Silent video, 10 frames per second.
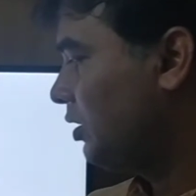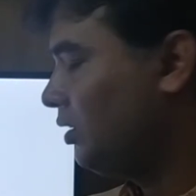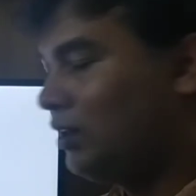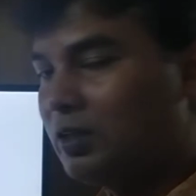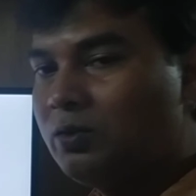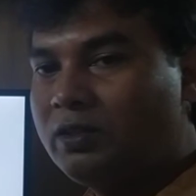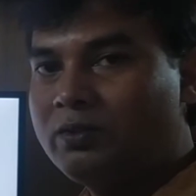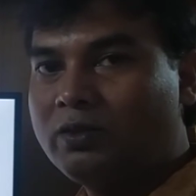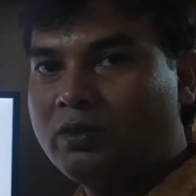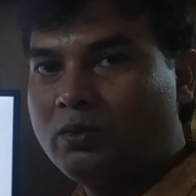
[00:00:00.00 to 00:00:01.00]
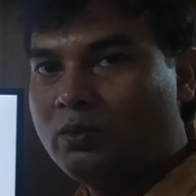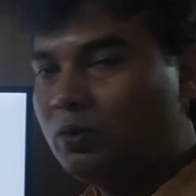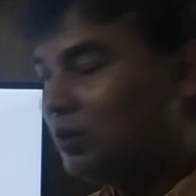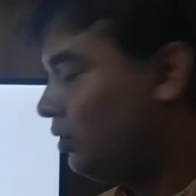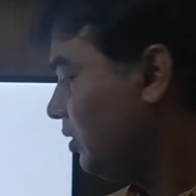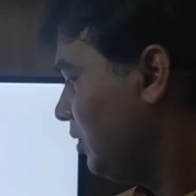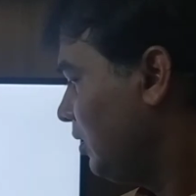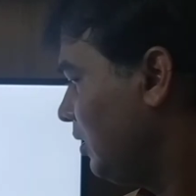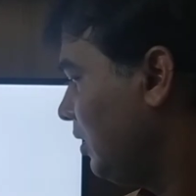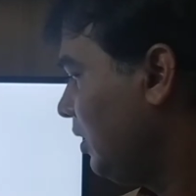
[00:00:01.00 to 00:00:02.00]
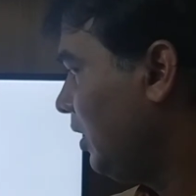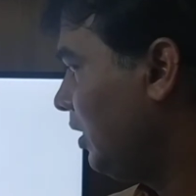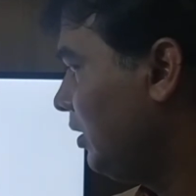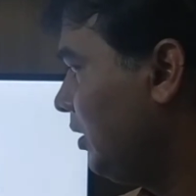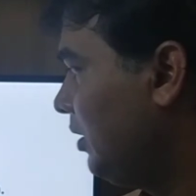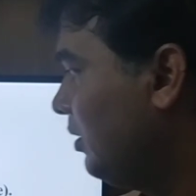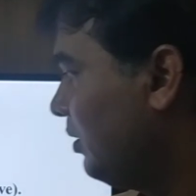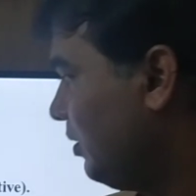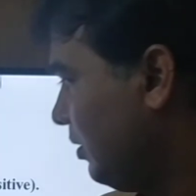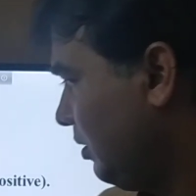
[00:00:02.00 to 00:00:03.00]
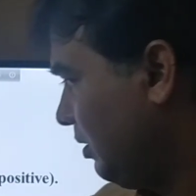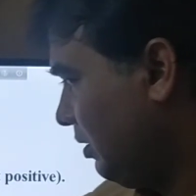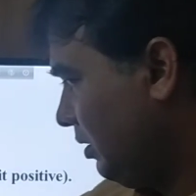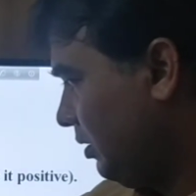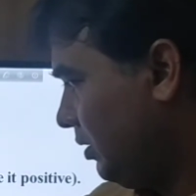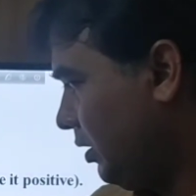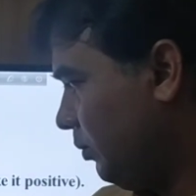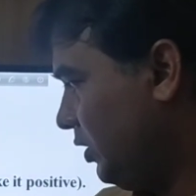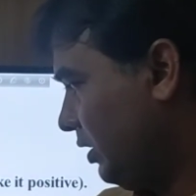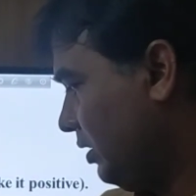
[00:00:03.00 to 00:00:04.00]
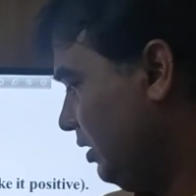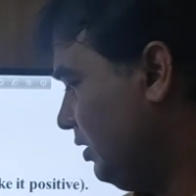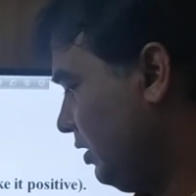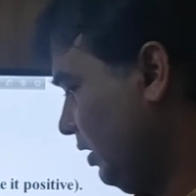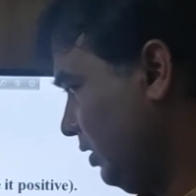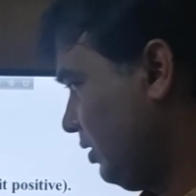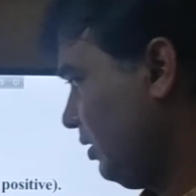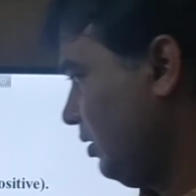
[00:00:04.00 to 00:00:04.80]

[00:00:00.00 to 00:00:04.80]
other according to the rule, and then subject insects.